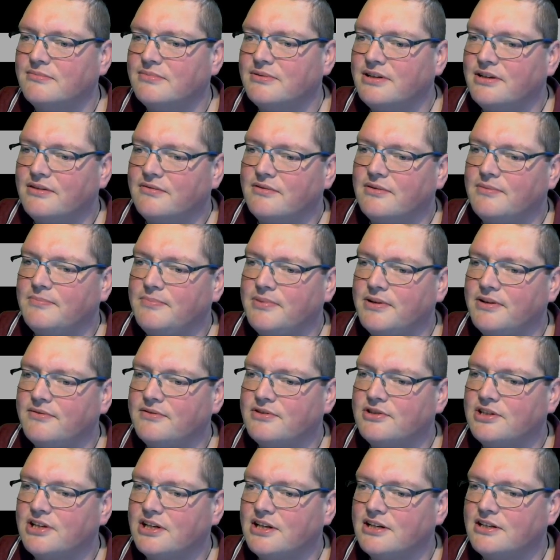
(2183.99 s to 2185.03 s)
give it a bit of a
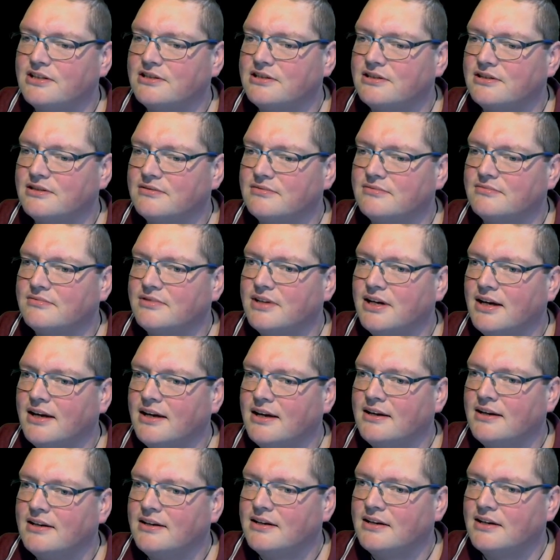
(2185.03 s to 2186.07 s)
chance, and
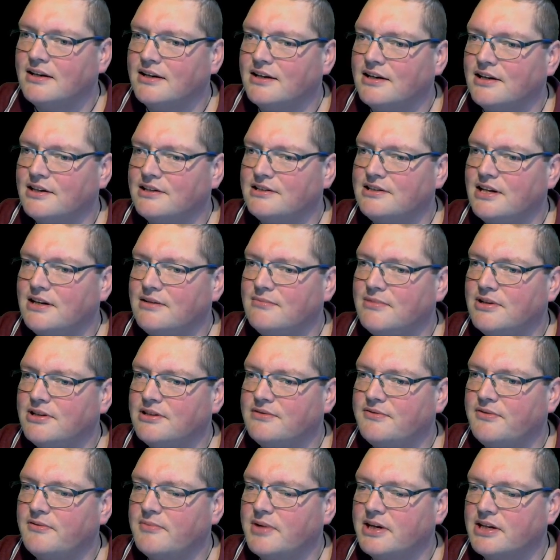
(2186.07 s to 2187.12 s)
10 minutes
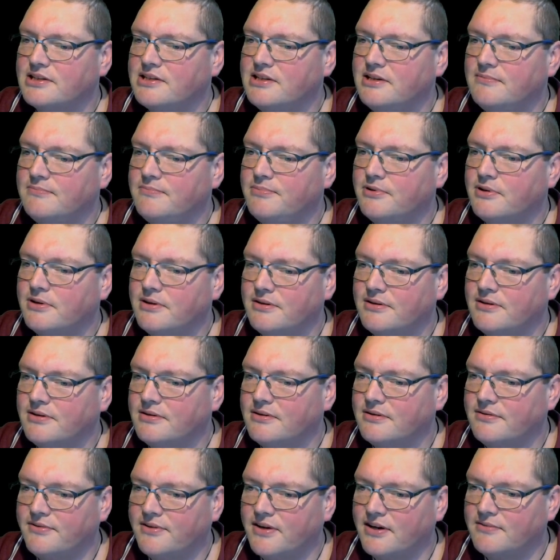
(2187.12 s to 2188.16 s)
for max input
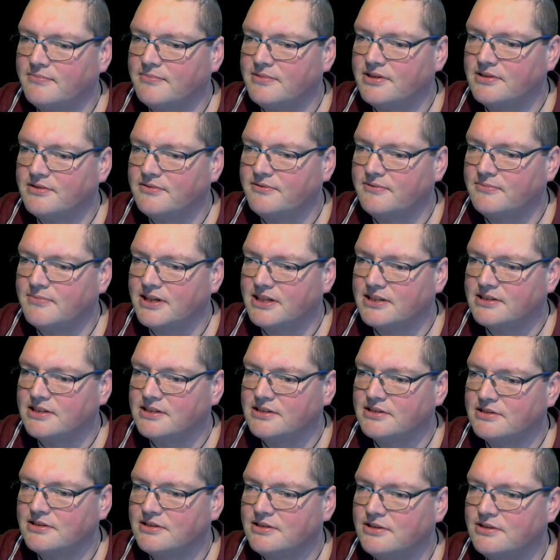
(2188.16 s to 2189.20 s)
and 5 minutes for max
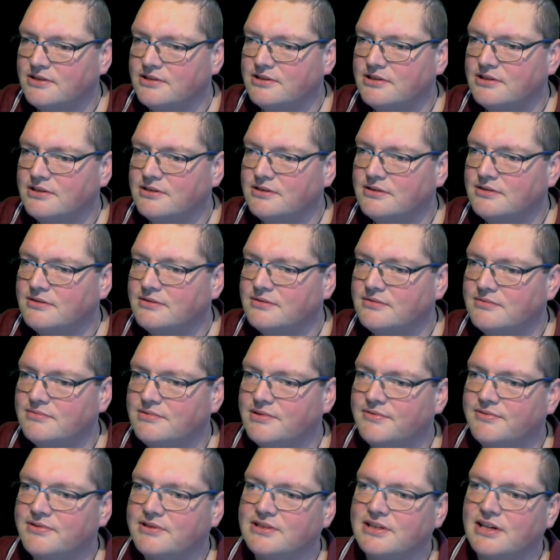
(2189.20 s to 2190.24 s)
execution.
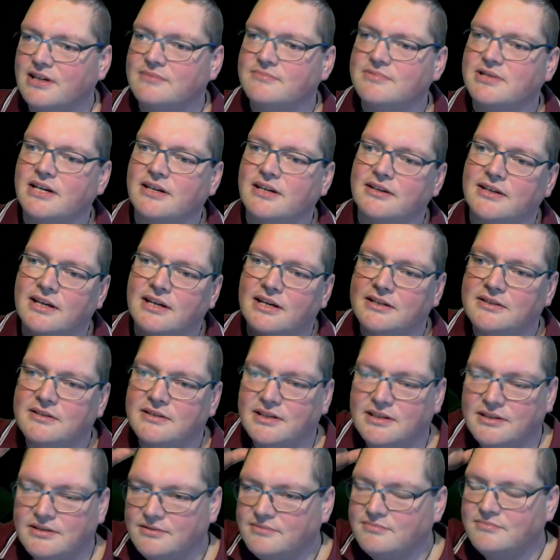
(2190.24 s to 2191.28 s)
If it times out
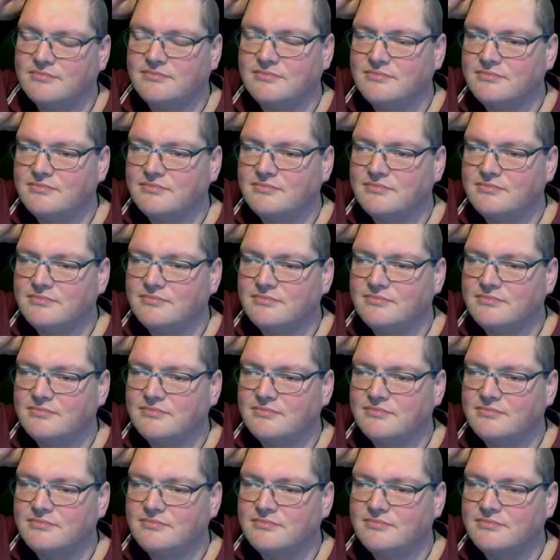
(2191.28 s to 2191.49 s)
then